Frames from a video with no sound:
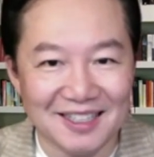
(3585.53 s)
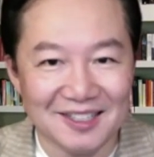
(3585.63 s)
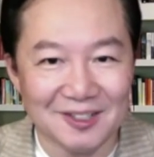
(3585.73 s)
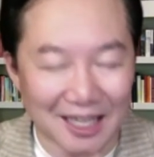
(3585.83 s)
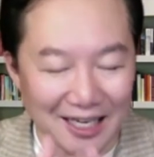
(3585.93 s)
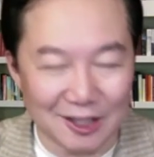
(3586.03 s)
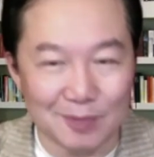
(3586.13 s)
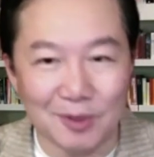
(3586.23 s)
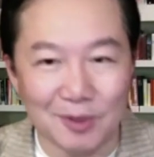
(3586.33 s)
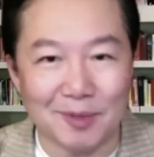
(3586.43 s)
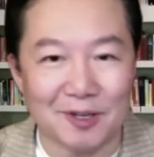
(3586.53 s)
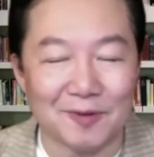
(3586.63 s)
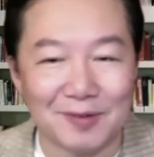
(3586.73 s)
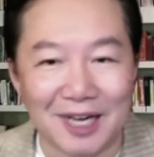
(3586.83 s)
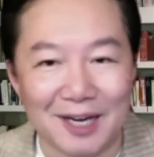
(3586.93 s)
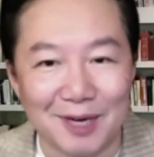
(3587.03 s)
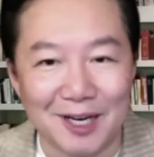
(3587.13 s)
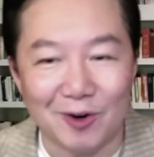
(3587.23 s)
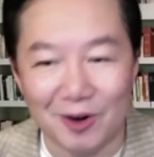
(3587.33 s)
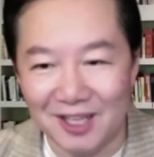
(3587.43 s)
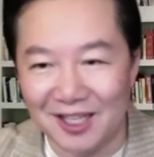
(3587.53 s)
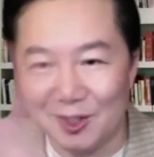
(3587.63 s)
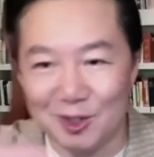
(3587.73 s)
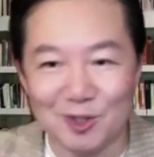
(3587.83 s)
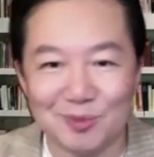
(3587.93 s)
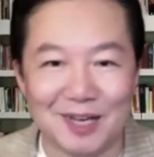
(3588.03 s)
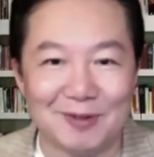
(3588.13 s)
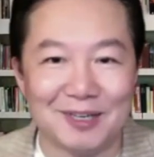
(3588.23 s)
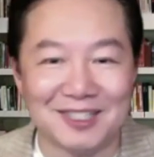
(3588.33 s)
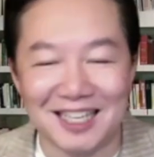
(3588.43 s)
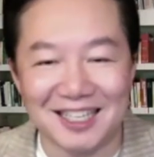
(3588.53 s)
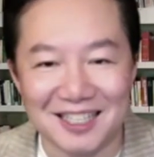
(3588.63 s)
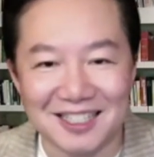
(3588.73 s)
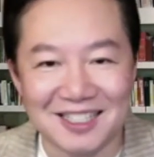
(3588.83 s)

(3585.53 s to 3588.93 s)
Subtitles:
And then I just put them on the phone right away, or another Zoom right away, just like this.